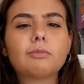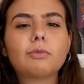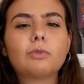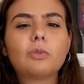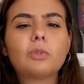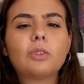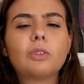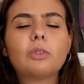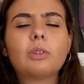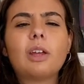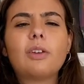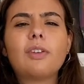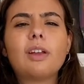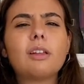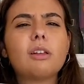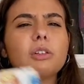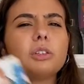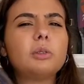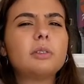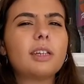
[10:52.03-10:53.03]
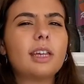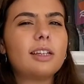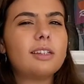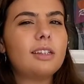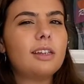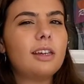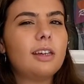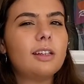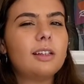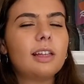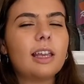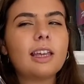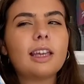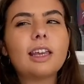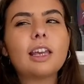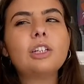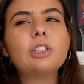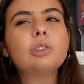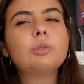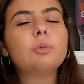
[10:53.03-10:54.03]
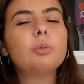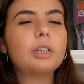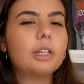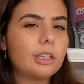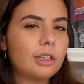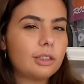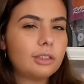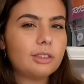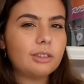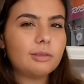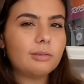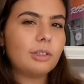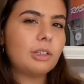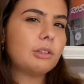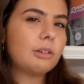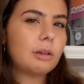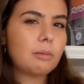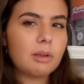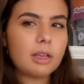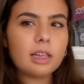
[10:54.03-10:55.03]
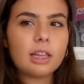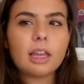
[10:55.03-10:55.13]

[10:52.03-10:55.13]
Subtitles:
when I found out she was 18, like it's just weird, you know what I mean?